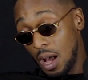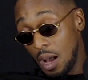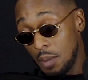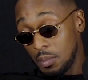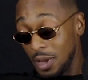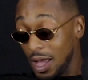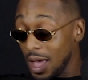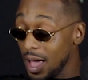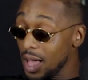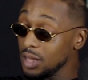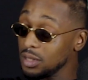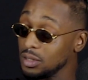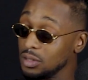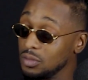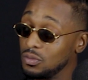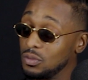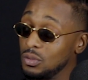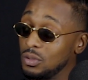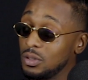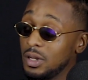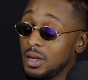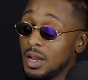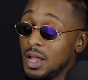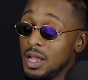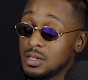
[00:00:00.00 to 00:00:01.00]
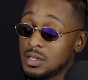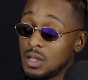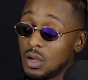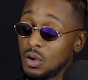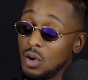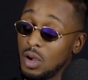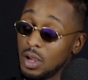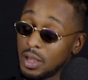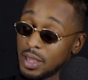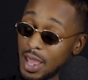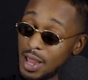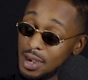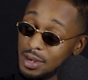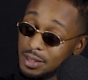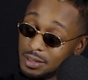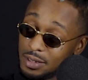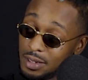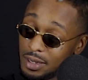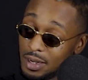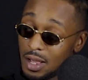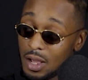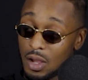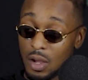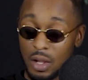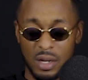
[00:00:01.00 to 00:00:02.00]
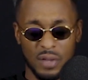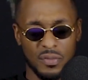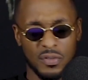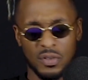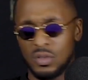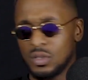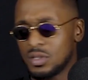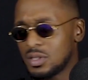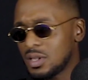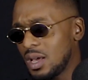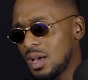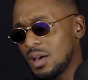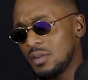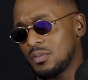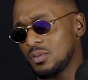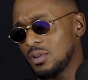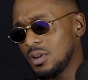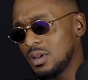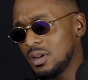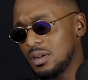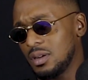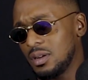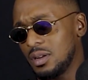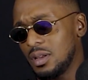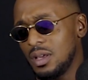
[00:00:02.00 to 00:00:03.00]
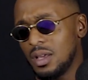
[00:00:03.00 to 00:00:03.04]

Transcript: I'm kind of organized. I got a calendar now. I never used to have one.